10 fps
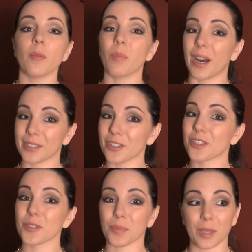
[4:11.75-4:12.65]
Bondage
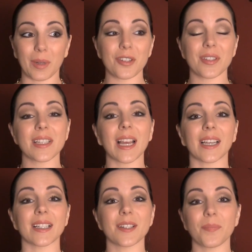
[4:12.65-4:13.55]
is pretty much the
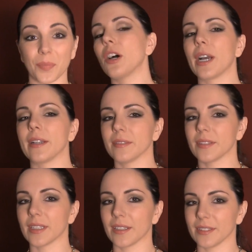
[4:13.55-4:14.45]
second. Oh, I
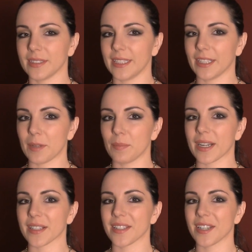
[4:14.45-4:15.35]
see there I
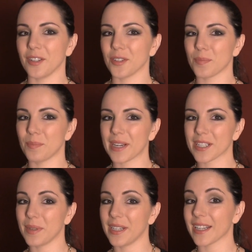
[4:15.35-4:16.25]
used
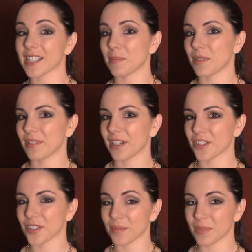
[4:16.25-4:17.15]
mixed BDSM and
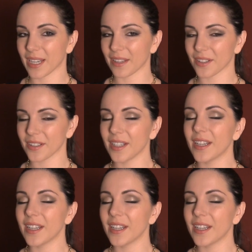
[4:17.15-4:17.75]
fetishism together.